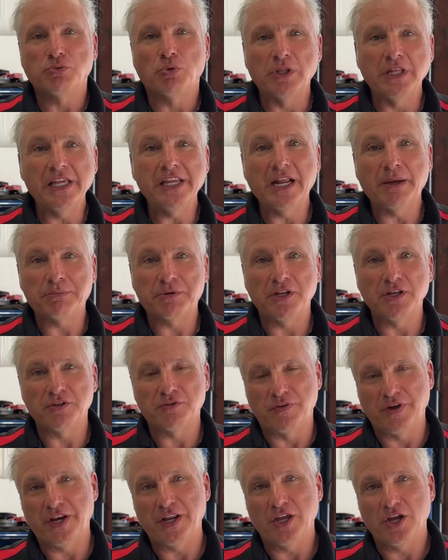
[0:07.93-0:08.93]
we're leading up to this
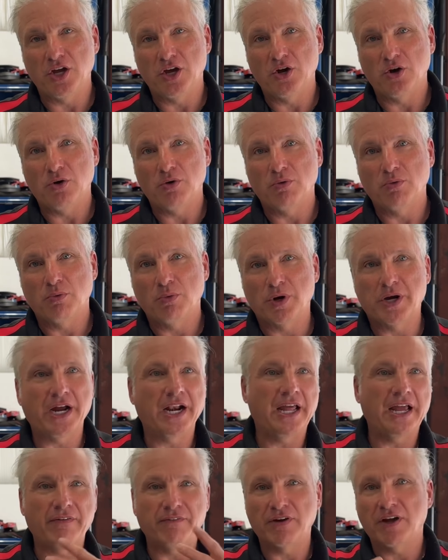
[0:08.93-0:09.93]
video, we're
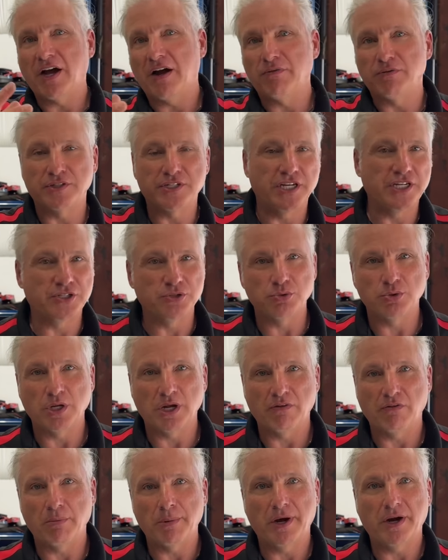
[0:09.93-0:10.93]
kind of having conversations with
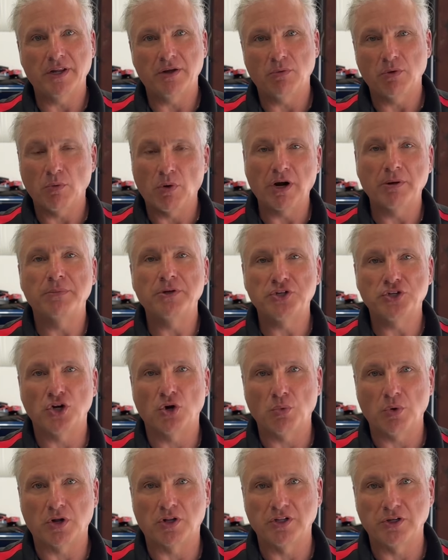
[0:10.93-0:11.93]
everybody, and we want to be
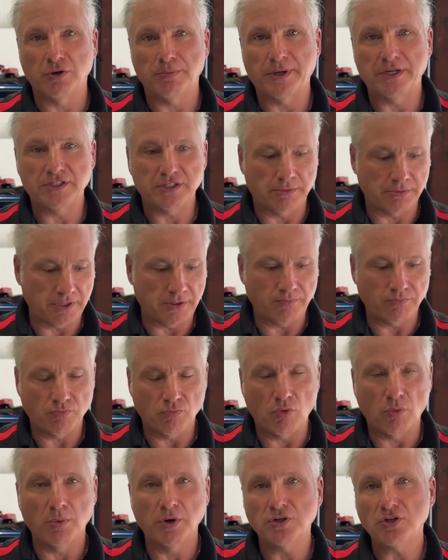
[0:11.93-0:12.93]
sure we're clear about something.
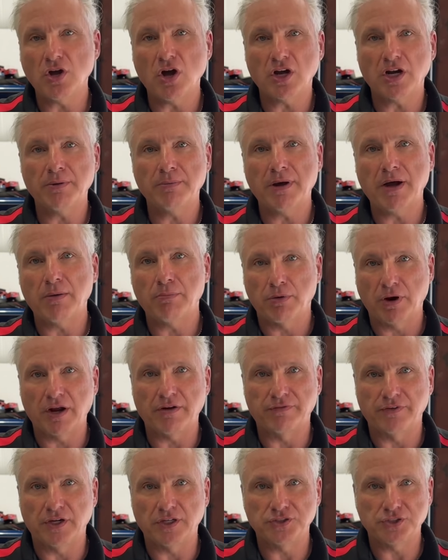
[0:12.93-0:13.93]
When we're talking about
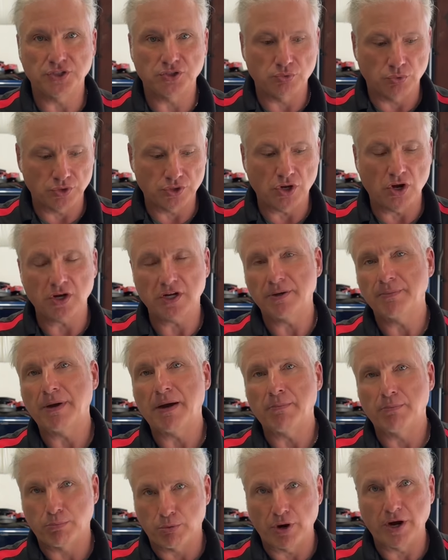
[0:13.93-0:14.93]
brake flushes, we're talking
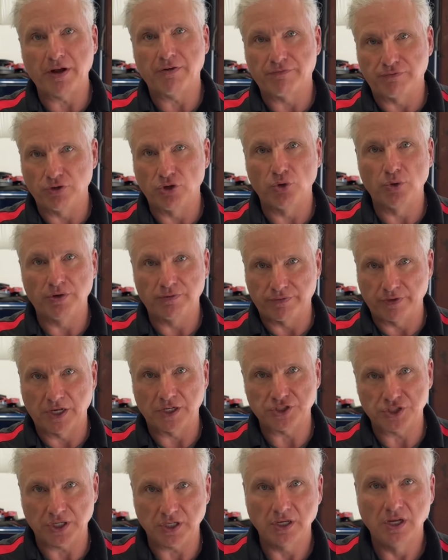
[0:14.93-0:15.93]
about brake fluid
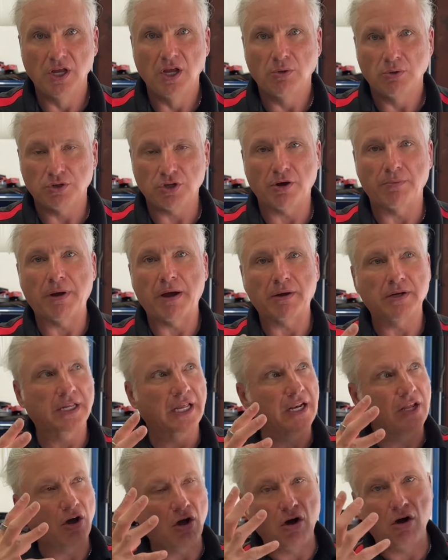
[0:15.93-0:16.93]
flushing. We're talking about
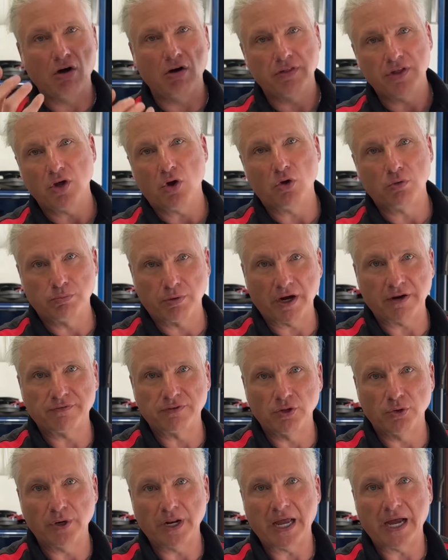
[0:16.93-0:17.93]
getting all the old brake
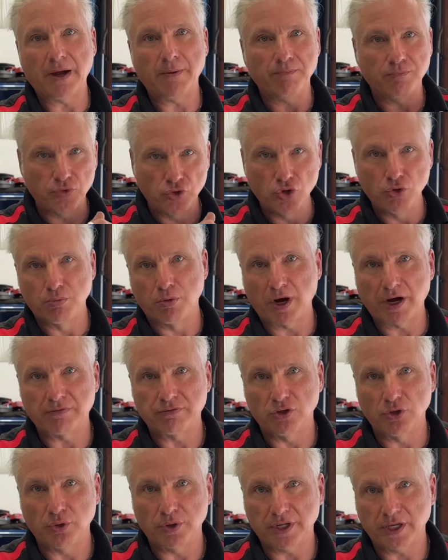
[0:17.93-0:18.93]
fluid out, new brake
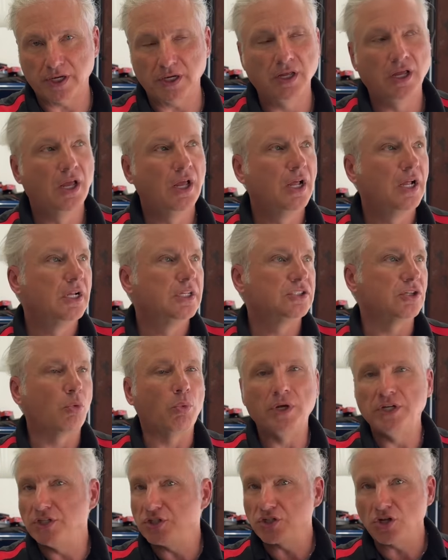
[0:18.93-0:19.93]
fluid in. So
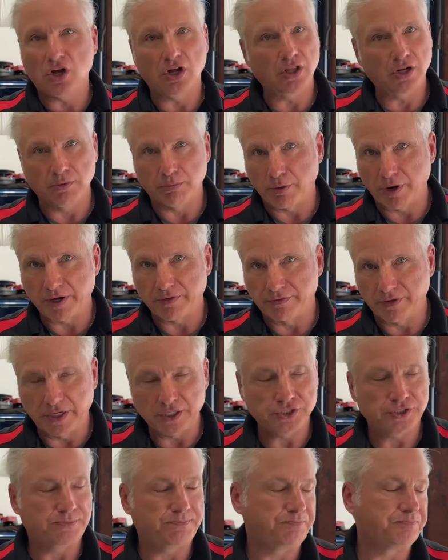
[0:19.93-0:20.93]
we just call it a brake
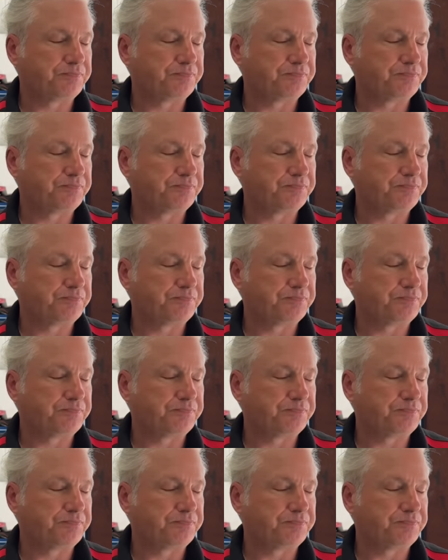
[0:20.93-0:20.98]
flush.